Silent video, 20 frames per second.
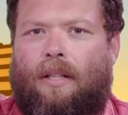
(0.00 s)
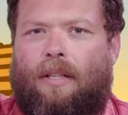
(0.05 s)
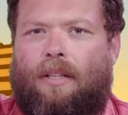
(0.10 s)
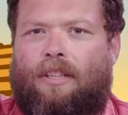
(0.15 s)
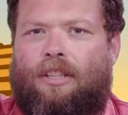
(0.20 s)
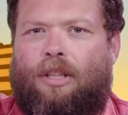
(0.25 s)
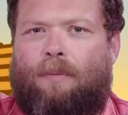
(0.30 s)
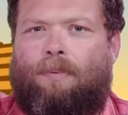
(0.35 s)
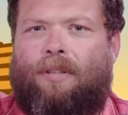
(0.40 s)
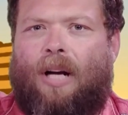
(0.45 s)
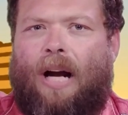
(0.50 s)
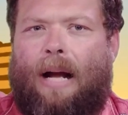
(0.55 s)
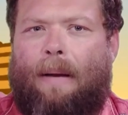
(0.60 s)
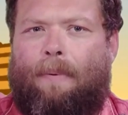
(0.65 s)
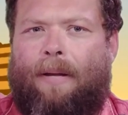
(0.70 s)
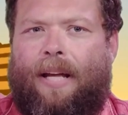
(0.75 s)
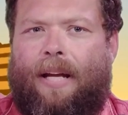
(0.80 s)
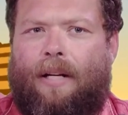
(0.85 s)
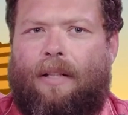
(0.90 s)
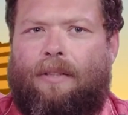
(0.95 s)
Subscribe
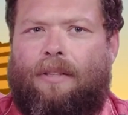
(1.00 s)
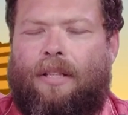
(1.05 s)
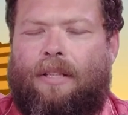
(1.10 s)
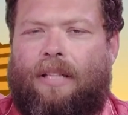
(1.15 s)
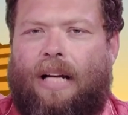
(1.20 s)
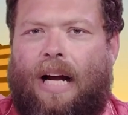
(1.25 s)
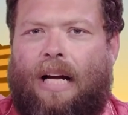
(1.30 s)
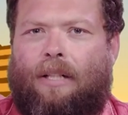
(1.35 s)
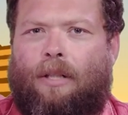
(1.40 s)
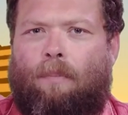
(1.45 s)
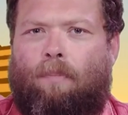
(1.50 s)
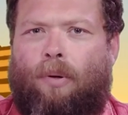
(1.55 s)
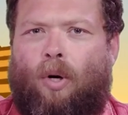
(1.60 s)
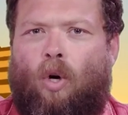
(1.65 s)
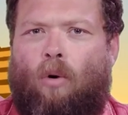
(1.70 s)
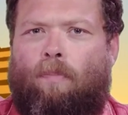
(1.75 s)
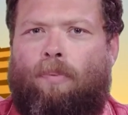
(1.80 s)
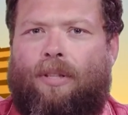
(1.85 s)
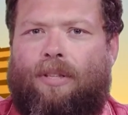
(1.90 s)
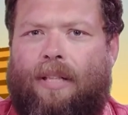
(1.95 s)
here to Dr.
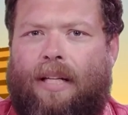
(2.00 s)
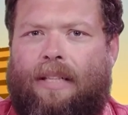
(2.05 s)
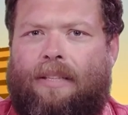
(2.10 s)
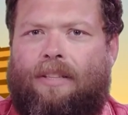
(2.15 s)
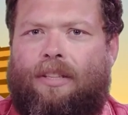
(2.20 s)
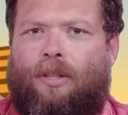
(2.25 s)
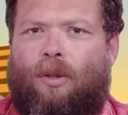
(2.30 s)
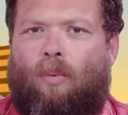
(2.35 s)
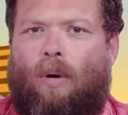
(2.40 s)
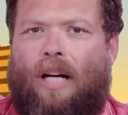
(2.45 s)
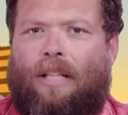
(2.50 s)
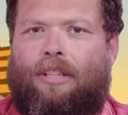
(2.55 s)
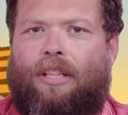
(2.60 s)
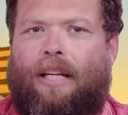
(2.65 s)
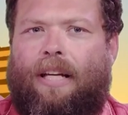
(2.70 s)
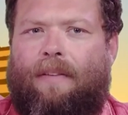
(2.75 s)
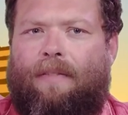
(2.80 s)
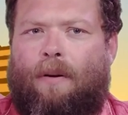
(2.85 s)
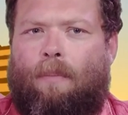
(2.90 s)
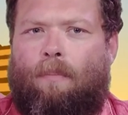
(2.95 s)
Pol Presents to watch
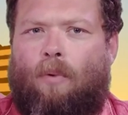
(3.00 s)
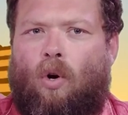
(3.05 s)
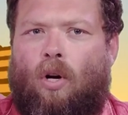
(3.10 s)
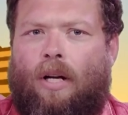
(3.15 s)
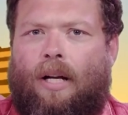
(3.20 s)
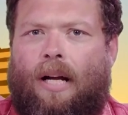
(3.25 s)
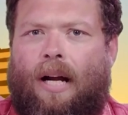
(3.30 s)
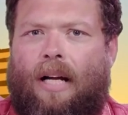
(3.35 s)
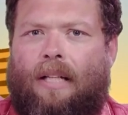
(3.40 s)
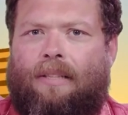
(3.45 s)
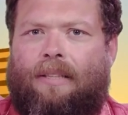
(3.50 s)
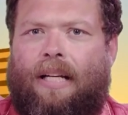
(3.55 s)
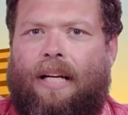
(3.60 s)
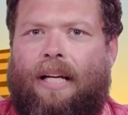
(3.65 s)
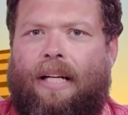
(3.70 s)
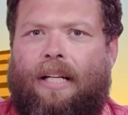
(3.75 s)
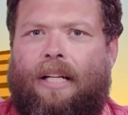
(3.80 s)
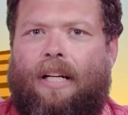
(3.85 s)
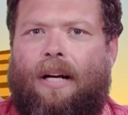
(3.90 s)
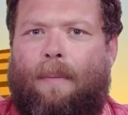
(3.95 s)
even more
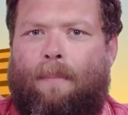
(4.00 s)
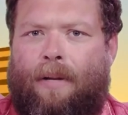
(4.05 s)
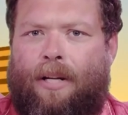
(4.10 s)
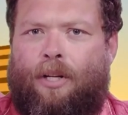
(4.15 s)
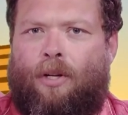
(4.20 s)
content coming your